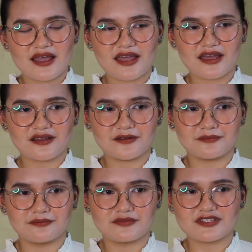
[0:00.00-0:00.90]

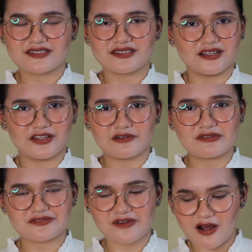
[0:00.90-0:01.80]
And stealing
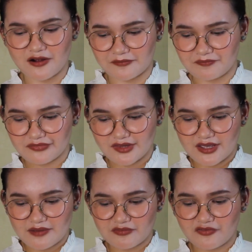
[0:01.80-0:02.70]
was wrong
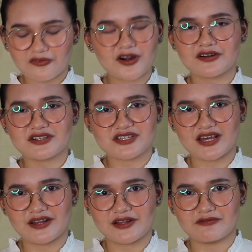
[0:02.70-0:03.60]
before
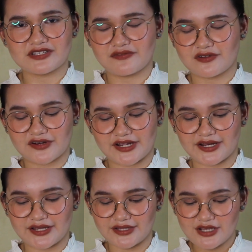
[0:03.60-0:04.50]
Christianity was even
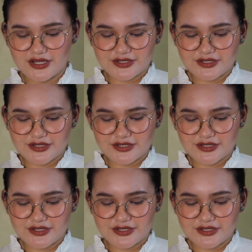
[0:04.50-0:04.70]
created.